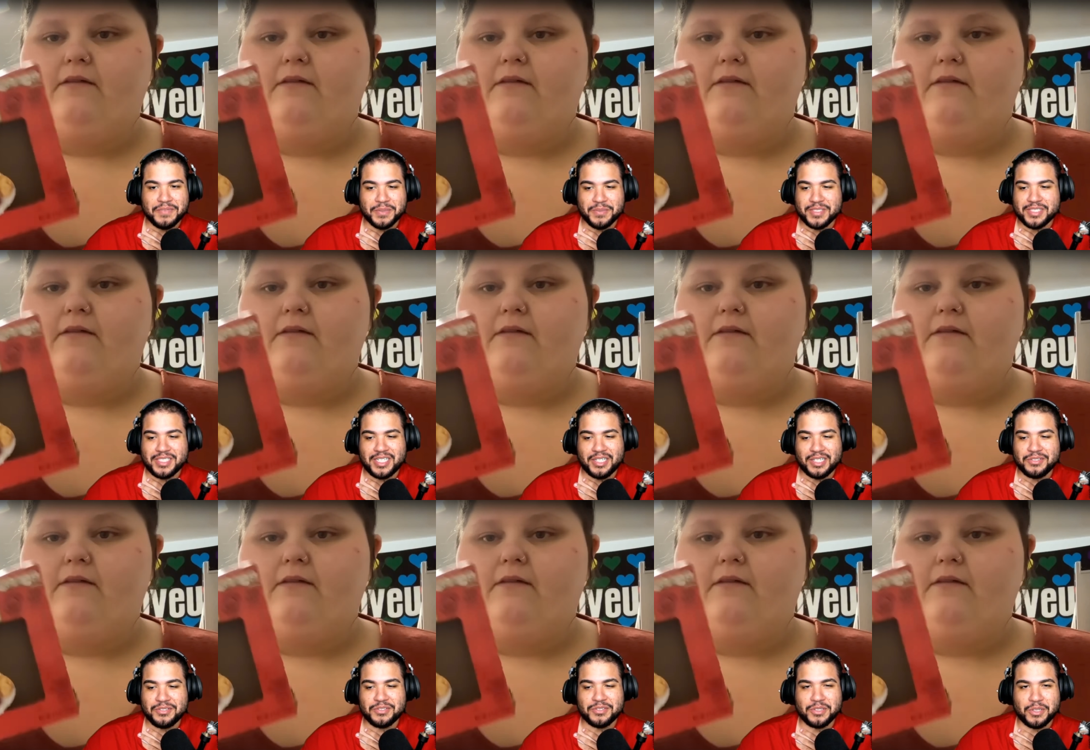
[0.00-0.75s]
Speaker 1: It would
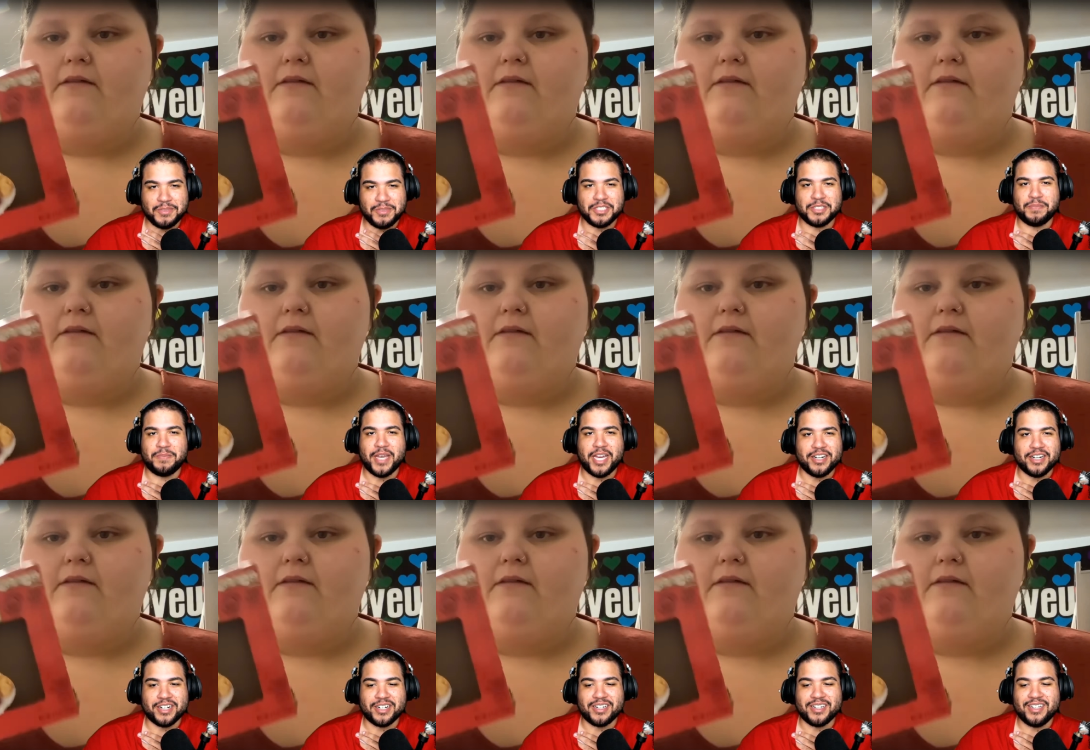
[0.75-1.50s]
taste so much
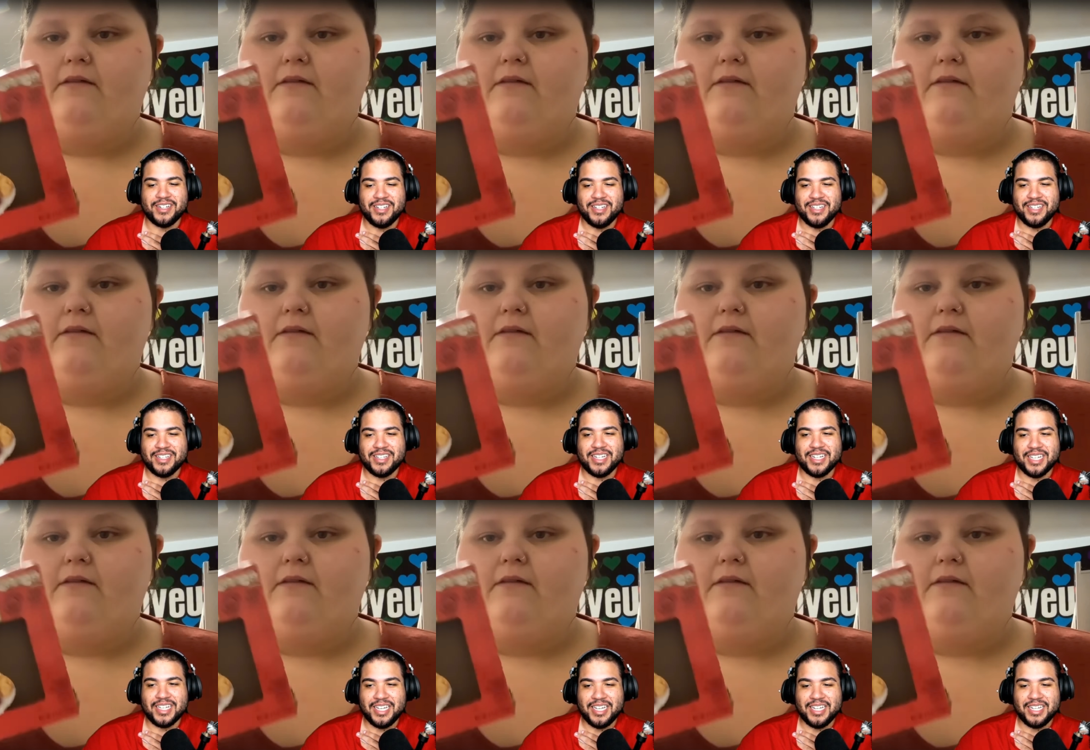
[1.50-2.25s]
better than
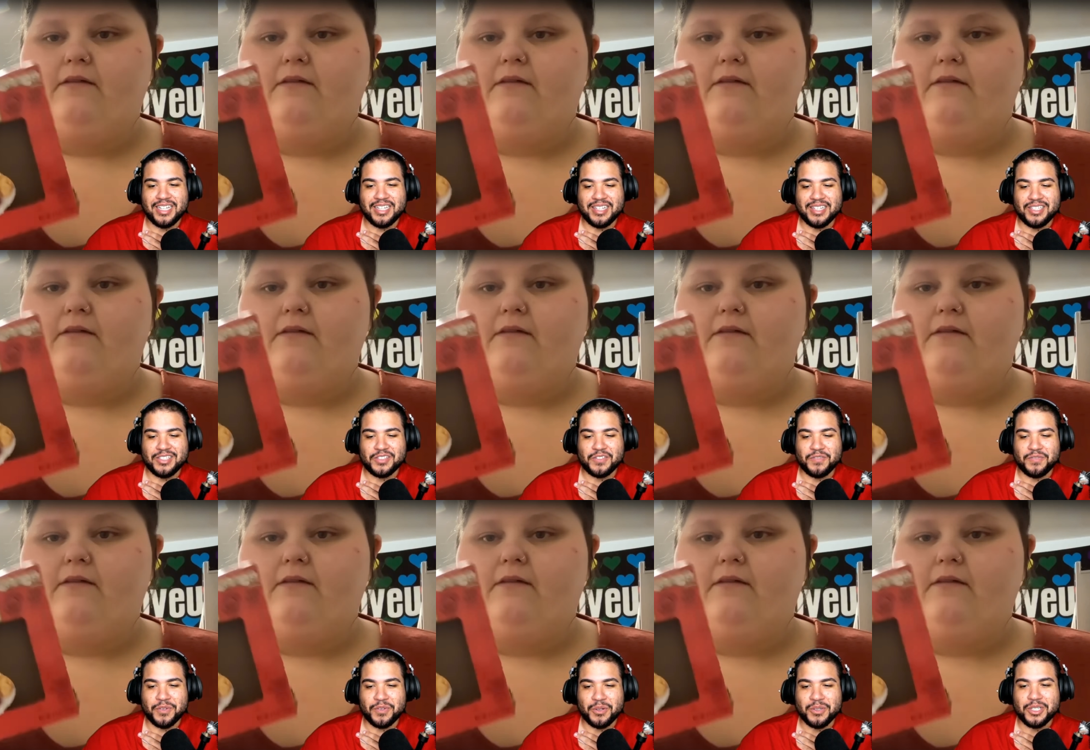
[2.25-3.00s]
eating these
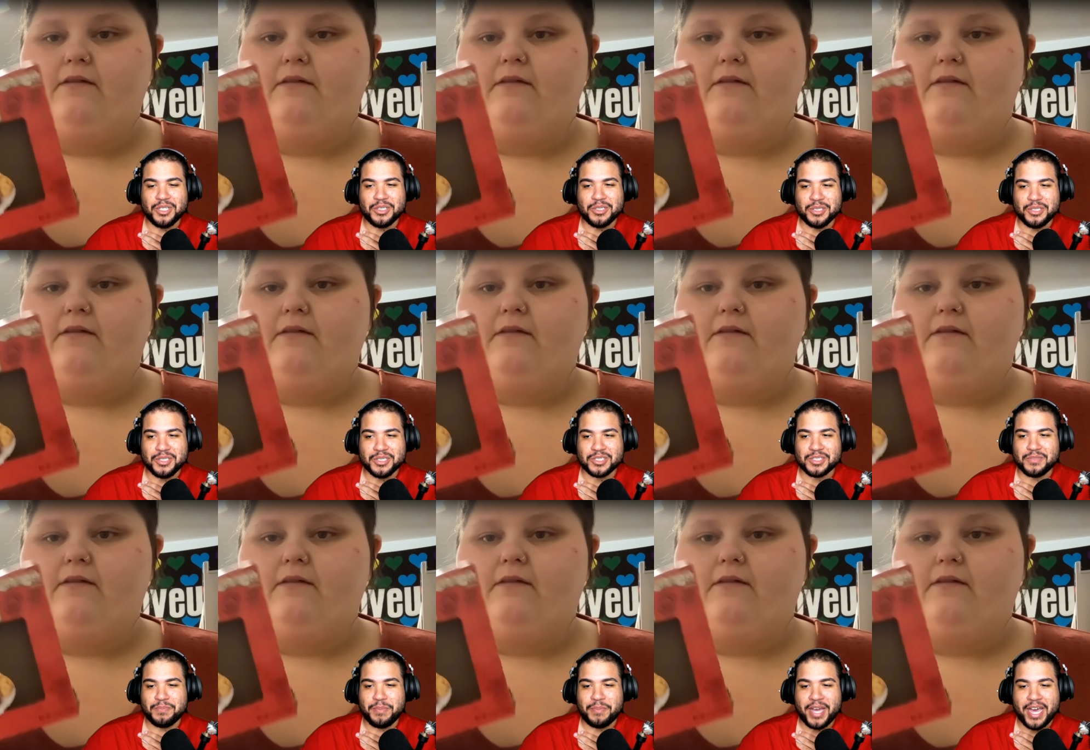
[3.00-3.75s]
fully
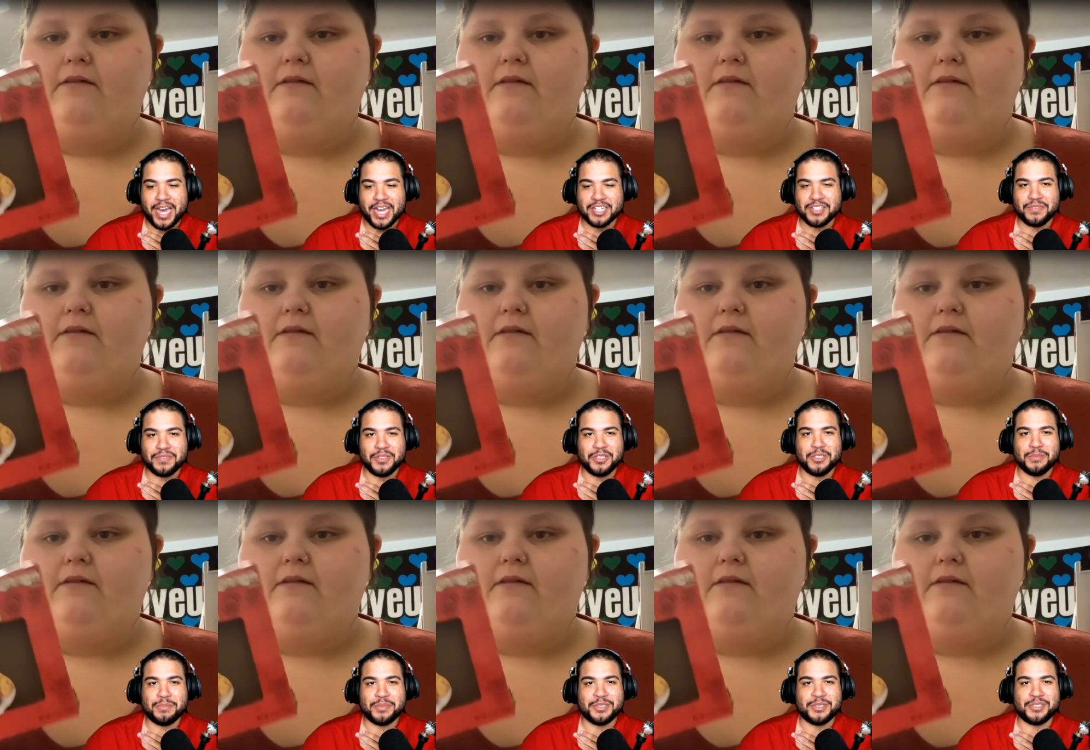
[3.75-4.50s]
cooked, packed full
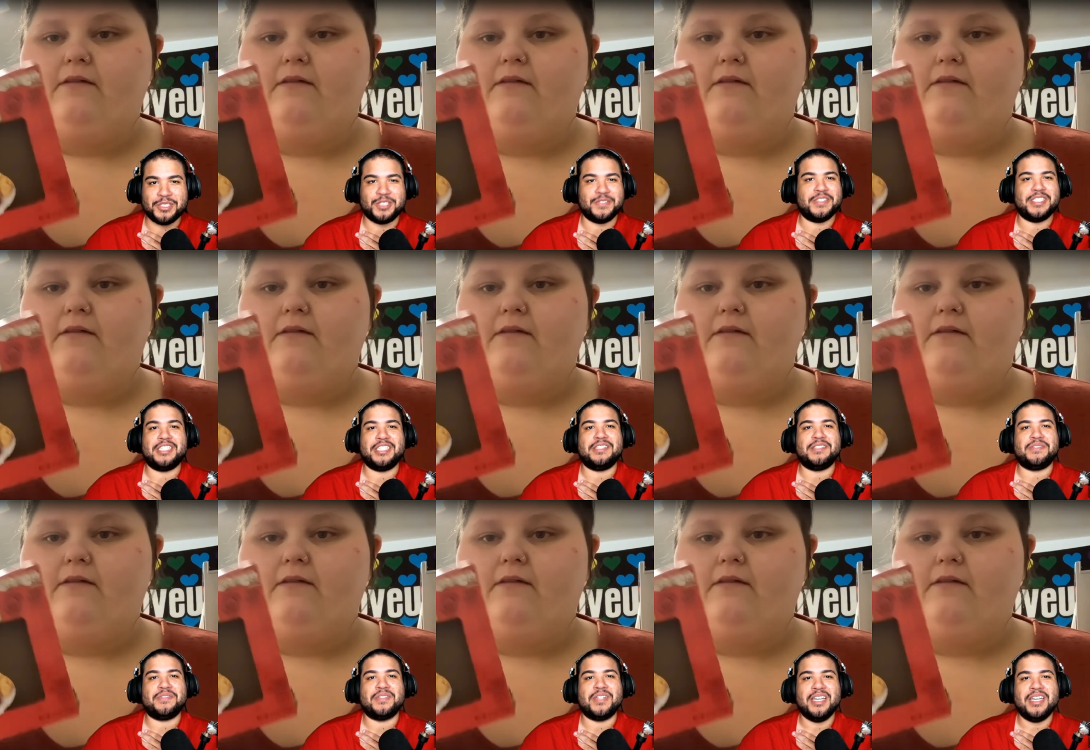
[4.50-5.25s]
of
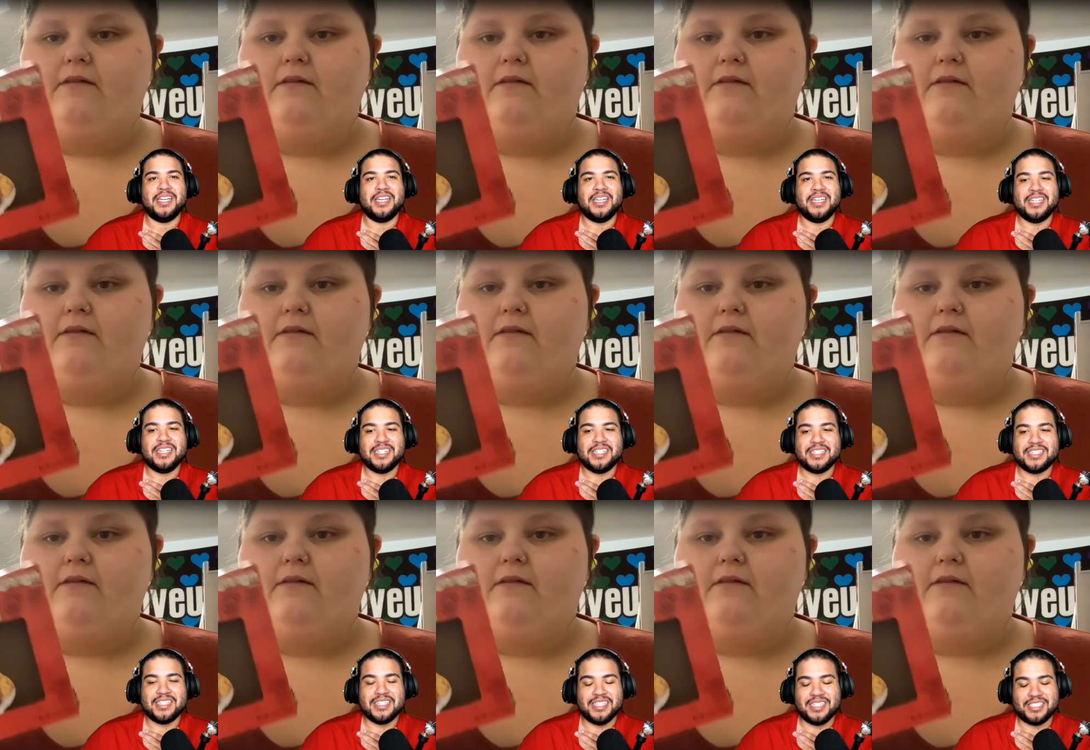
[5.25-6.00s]
preservative
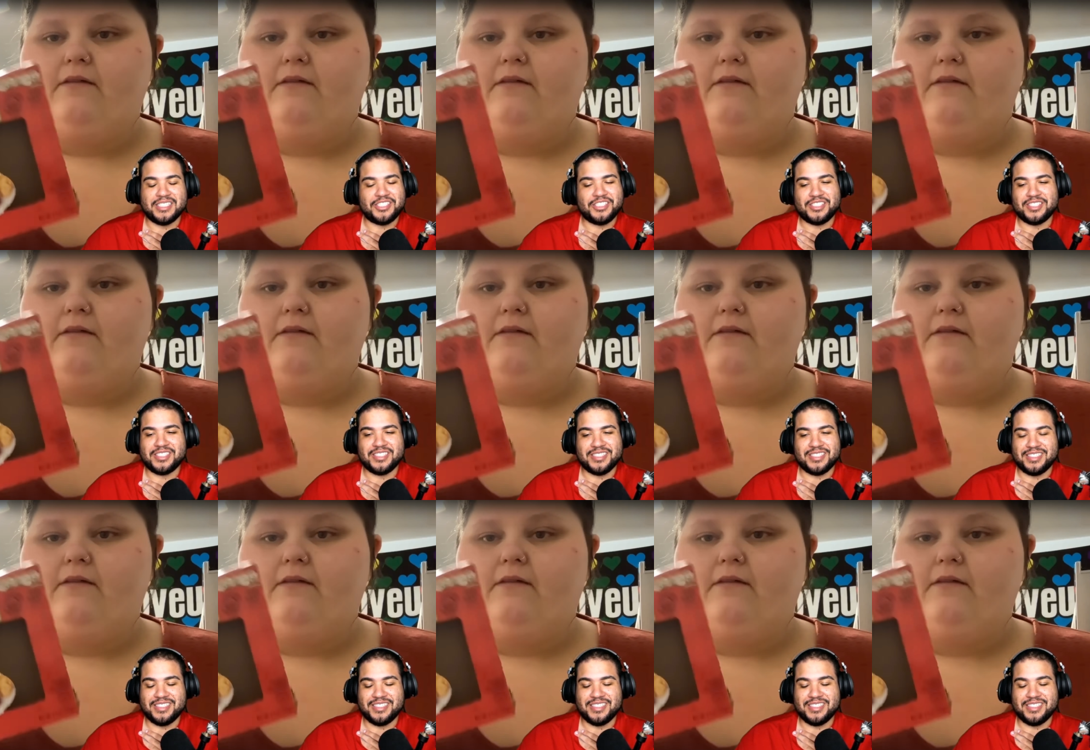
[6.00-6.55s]
it's